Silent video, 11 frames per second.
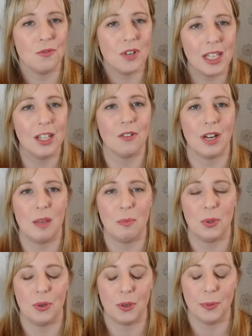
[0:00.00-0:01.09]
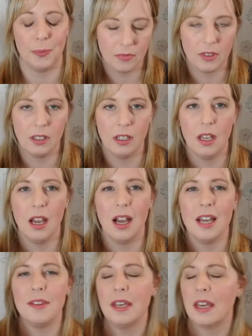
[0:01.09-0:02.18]
really great book.
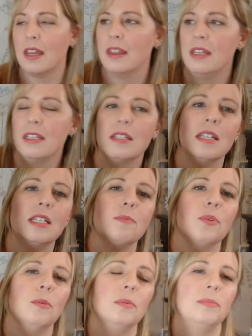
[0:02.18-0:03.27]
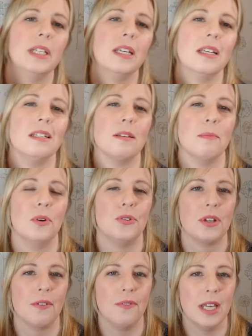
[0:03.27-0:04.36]
I think this is probably his
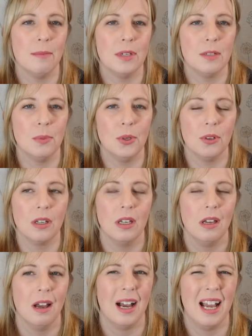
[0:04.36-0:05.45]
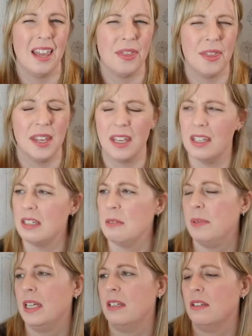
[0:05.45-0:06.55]
most famous book. I think it's
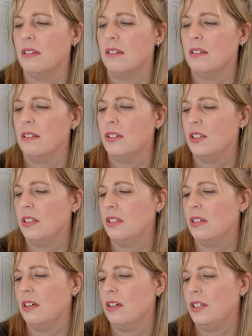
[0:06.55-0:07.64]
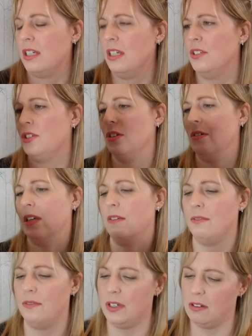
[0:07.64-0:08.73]
been turned into a
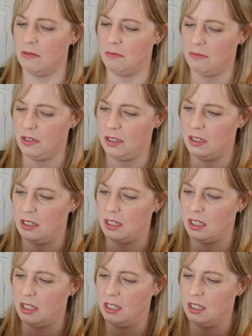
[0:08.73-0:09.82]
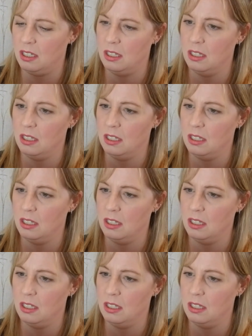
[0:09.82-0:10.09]
film. Does it say?